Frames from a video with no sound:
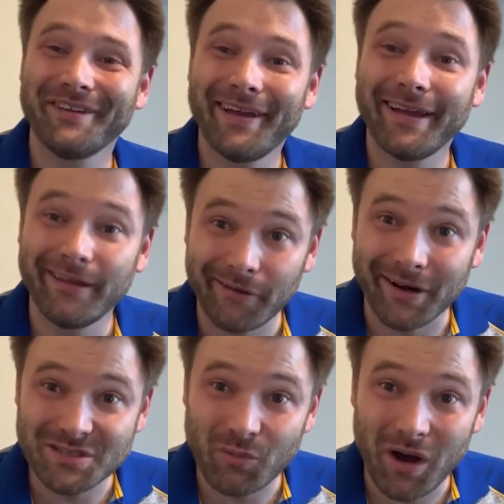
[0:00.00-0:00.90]
here
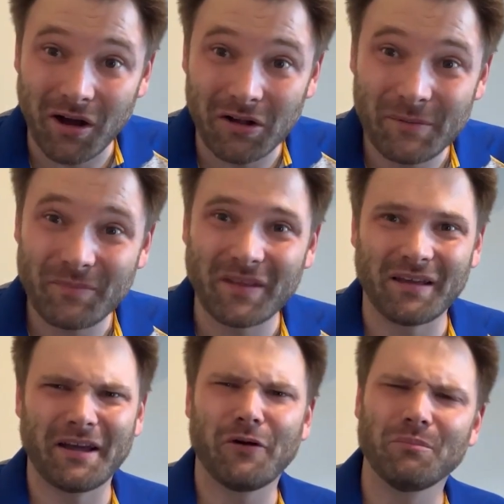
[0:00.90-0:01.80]
as well
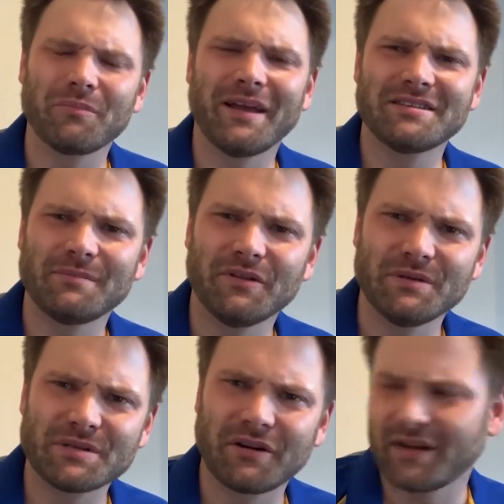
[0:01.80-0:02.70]
and help make some of
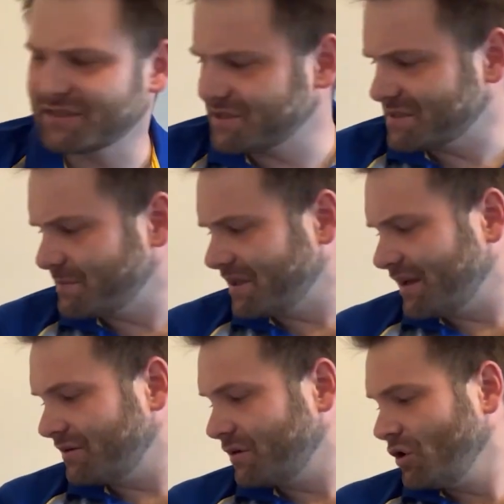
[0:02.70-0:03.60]
those corrections
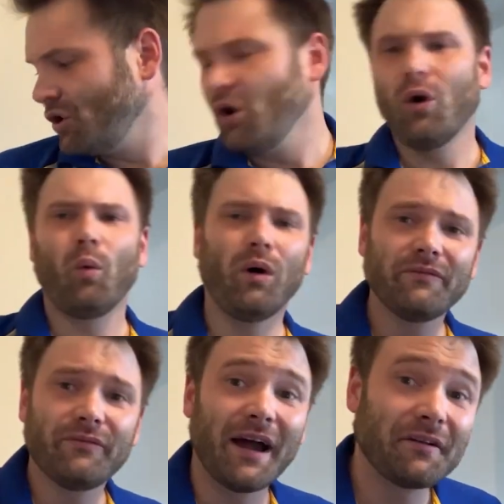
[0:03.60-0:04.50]
begin. One
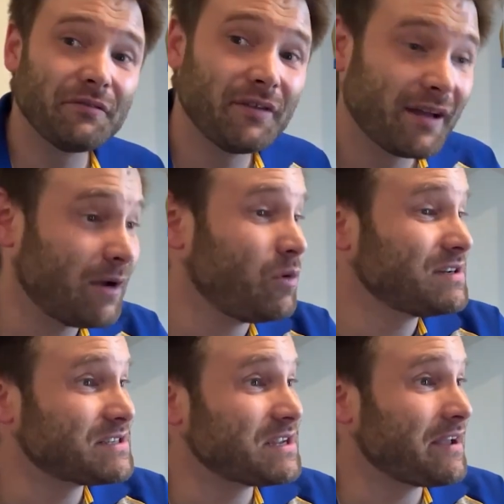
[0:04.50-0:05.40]
final thing I want to
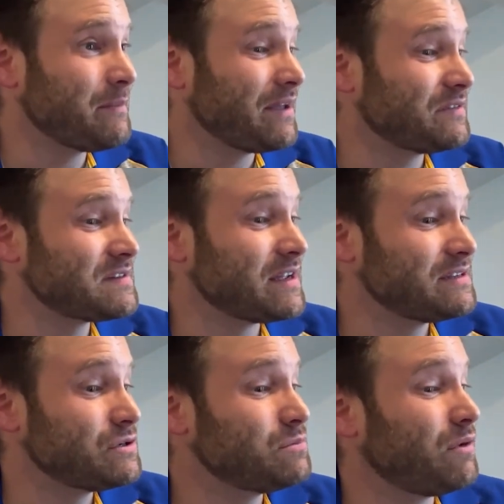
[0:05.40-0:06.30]
say about this
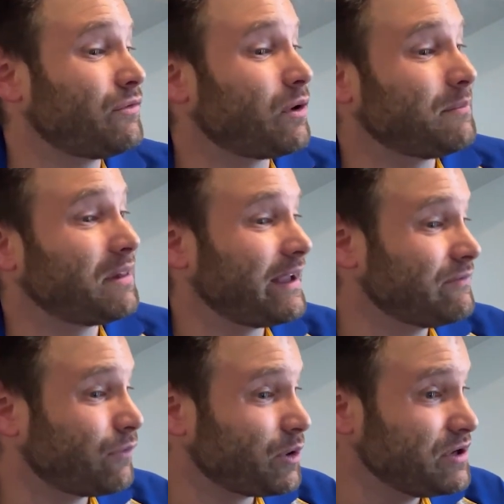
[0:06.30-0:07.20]
etude before I play it
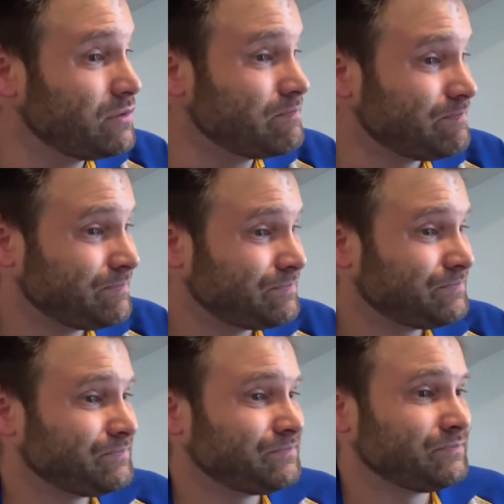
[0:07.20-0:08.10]
for you.
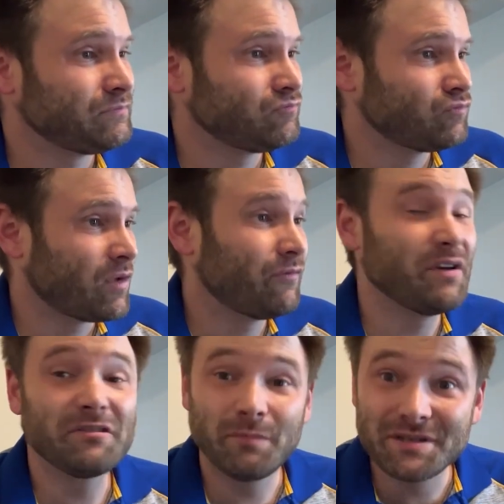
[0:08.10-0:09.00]

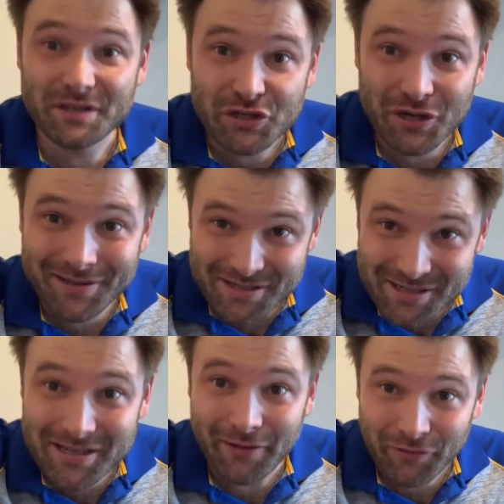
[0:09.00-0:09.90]
Fifth position is
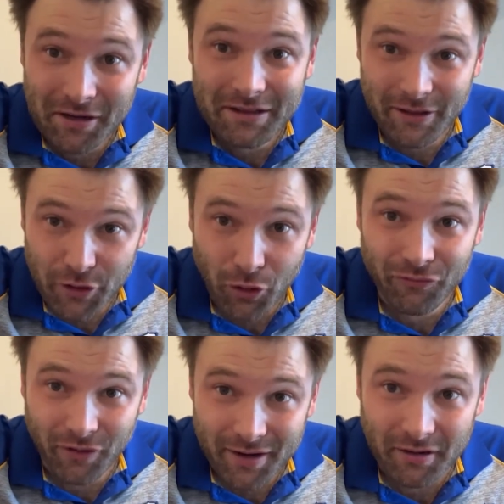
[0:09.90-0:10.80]
definitely your
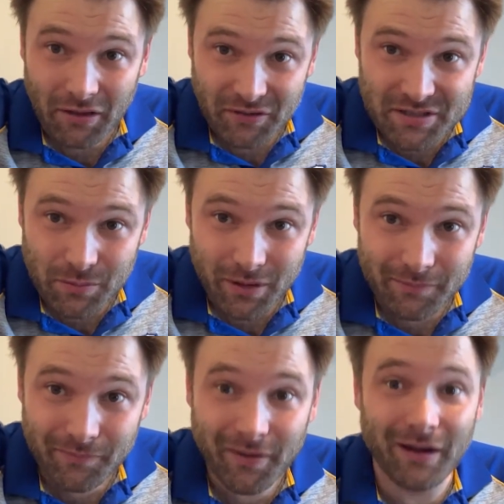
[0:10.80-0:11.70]
friend on this one.
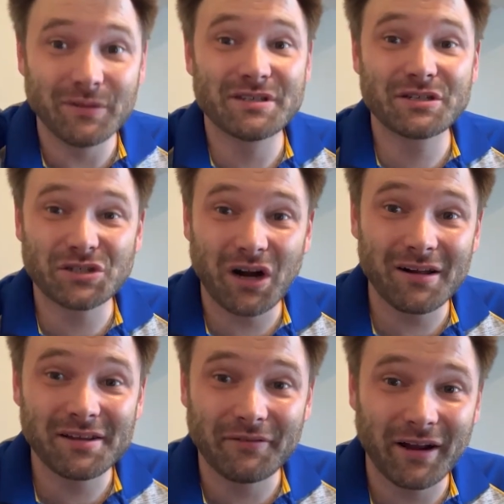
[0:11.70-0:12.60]
I would
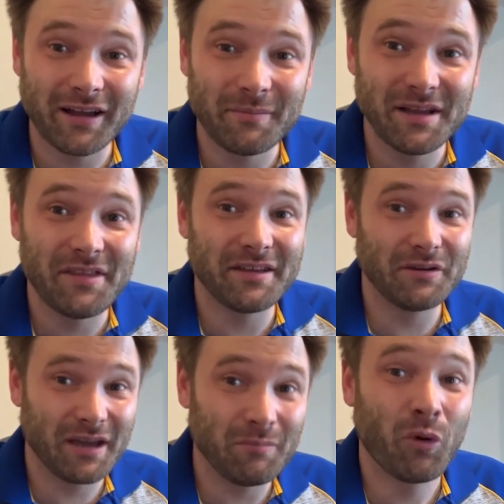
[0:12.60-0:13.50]
strongly recommend that you
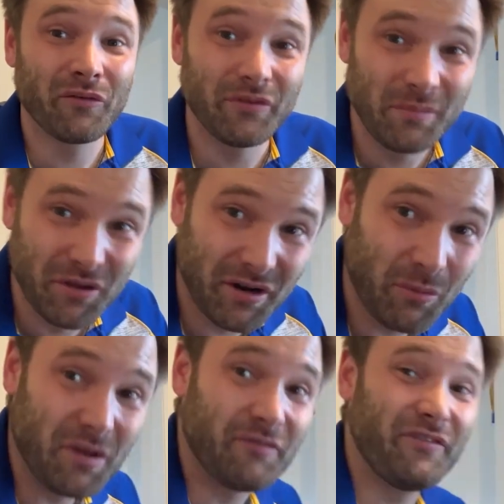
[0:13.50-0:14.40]
get more familiar
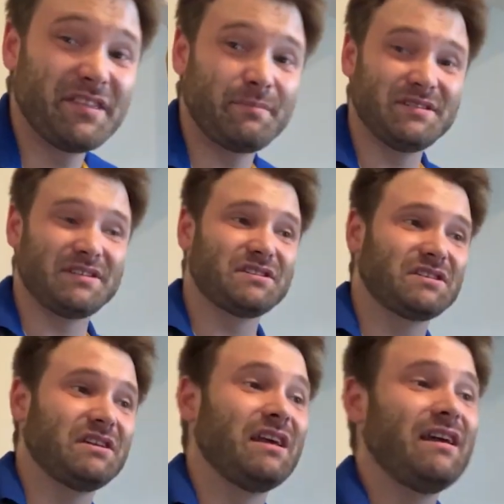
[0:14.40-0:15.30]
with fifth position,